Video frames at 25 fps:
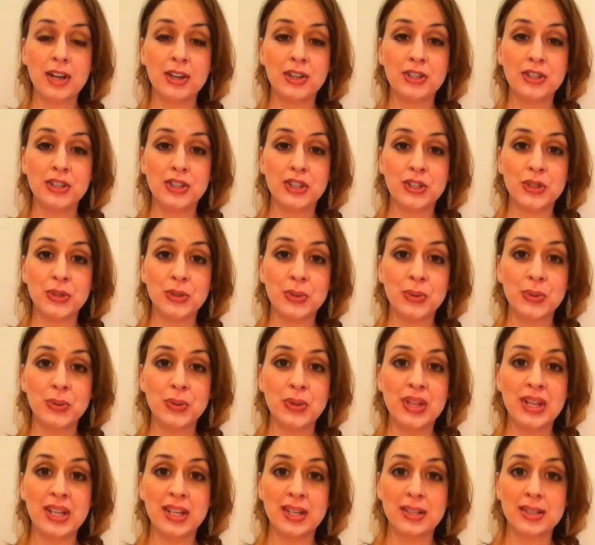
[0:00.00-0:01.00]
how to do
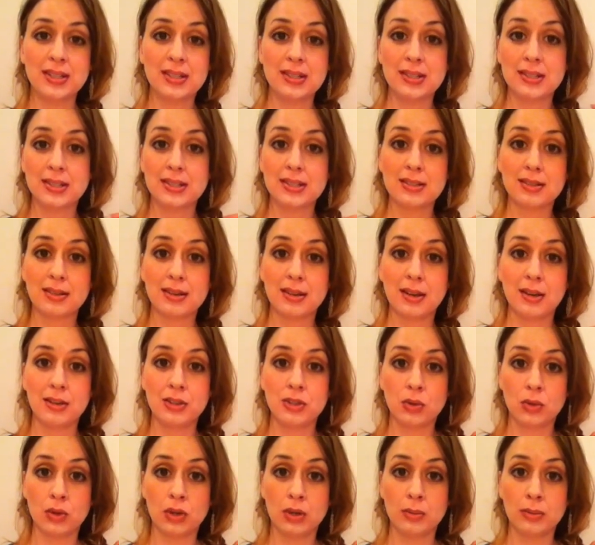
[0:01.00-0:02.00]
this
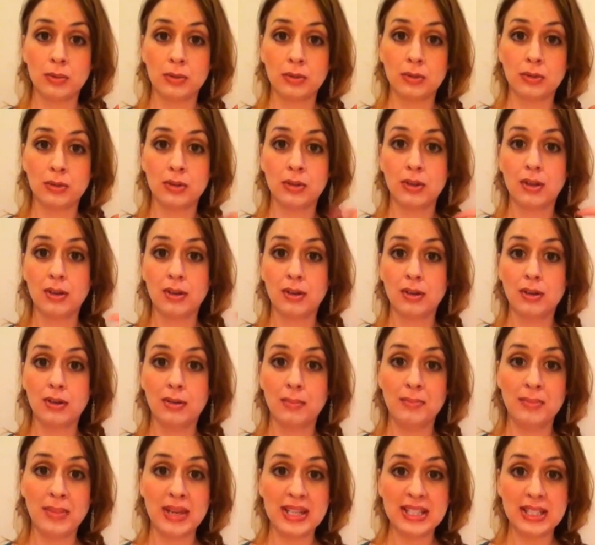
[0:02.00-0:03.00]
adorable
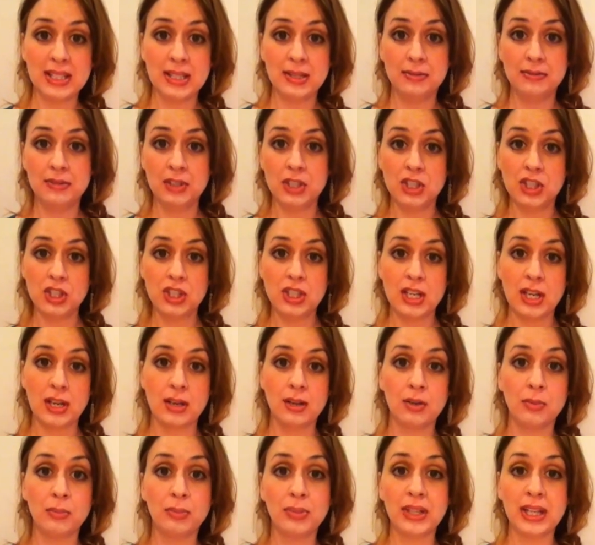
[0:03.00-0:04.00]
messy
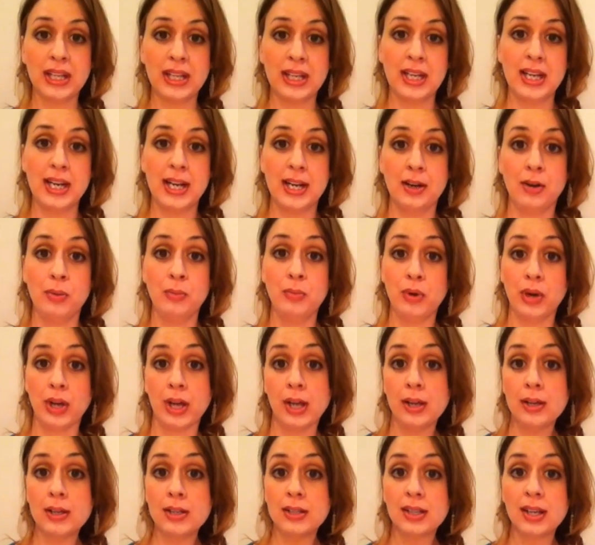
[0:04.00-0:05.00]
fishtail plaited hair
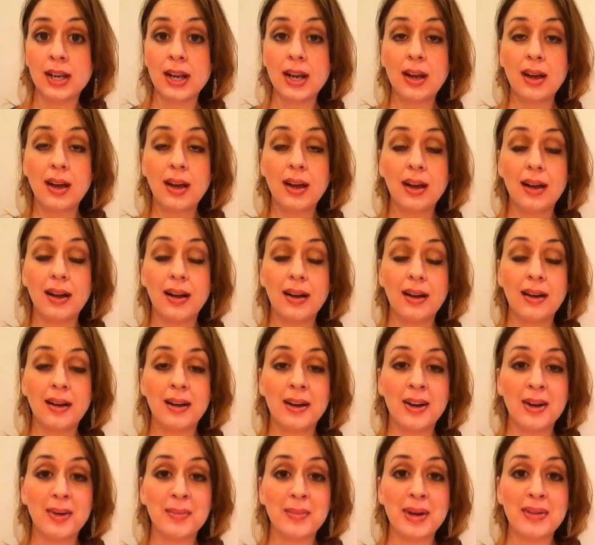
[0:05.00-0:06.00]
braid.
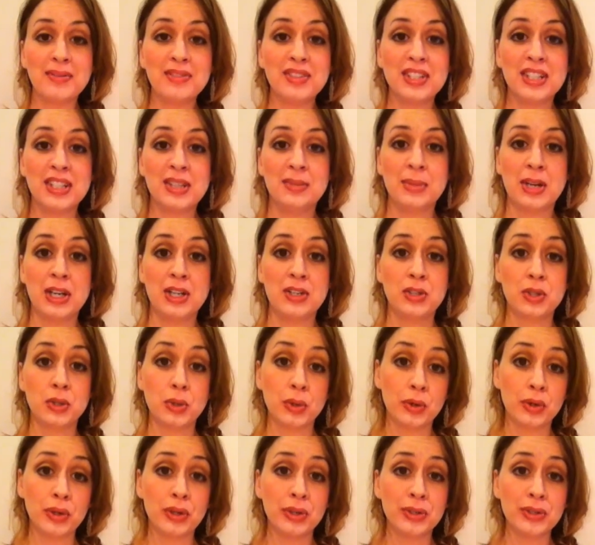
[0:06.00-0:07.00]
I've seen many
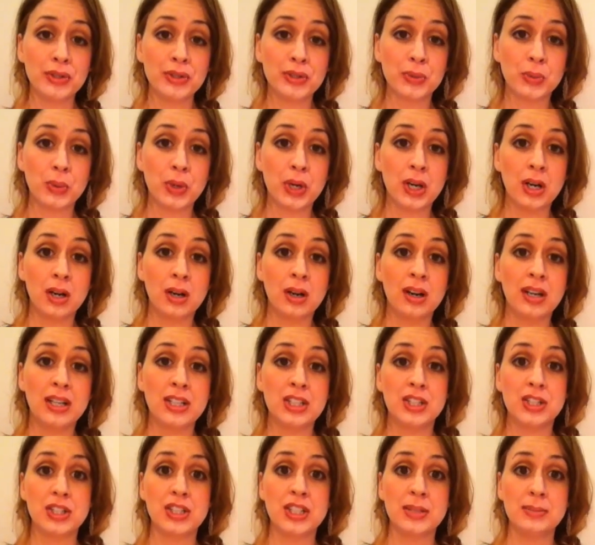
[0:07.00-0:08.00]
tutorials where it
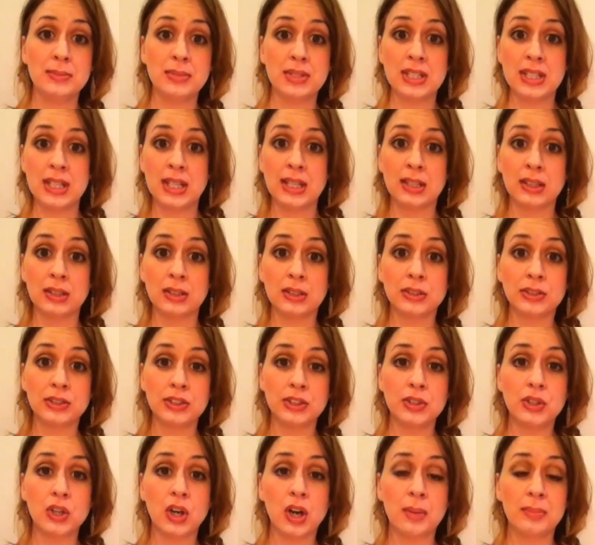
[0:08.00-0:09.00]
just seems to get a little
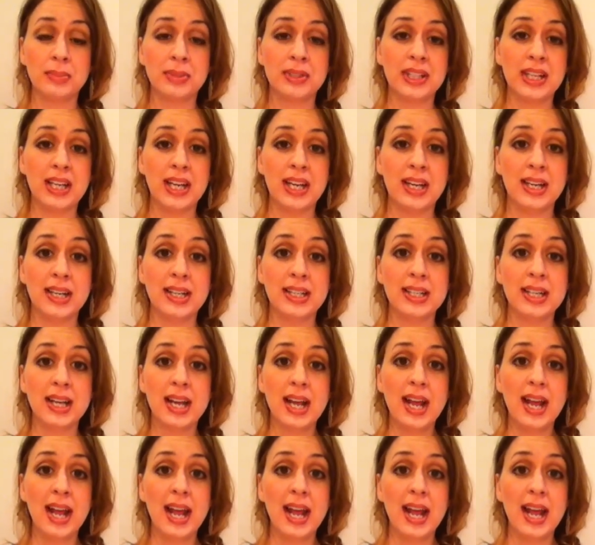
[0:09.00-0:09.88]
too complicated